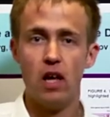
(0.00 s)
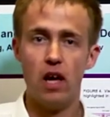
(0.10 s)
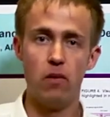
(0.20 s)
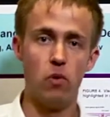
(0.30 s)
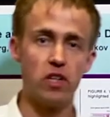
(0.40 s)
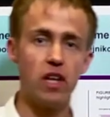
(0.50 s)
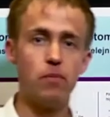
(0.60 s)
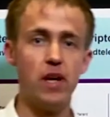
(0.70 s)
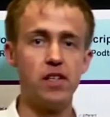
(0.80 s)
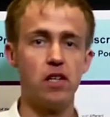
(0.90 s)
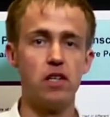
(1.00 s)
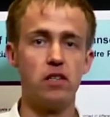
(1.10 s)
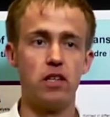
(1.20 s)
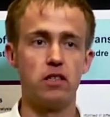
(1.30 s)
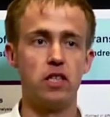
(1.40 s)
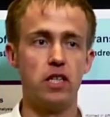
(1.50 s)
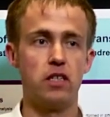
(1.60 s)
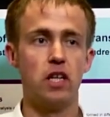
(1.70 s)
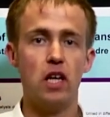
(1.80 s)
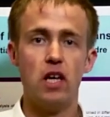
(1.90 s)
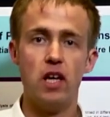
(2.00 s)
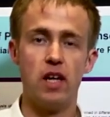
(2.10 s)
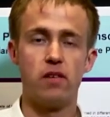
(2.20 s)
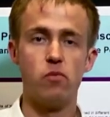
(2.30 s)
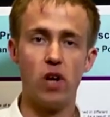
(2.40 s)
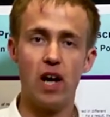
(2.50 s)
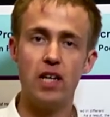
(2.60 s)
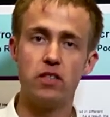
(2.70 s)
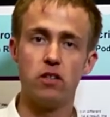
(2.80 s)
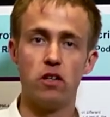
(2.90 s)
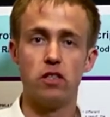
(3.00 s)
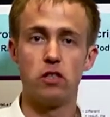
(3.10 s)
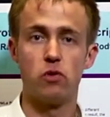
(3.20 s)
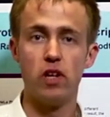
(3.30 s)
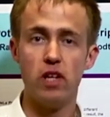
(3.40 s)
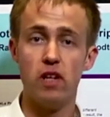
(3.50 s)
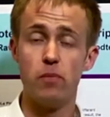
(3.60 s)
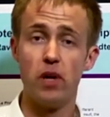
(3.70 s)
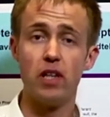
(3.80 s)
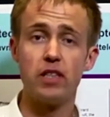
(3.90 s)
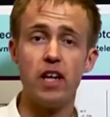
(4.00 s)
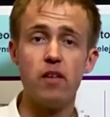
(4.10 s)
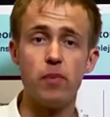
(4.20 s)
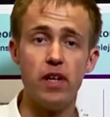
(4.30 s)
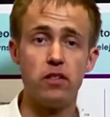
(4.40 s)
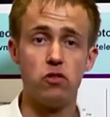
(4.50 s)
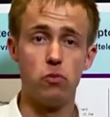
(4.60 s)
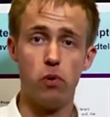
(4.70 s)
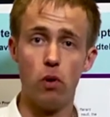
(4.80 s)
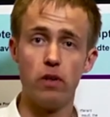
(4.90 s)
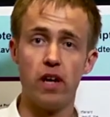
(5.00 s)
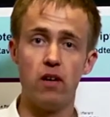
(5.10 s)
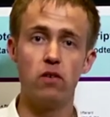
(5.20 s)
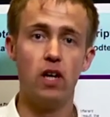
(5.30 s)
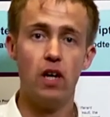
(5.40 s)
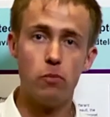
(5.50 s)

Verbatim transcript: And what that basically does is it relies on the string EMBL database to pull down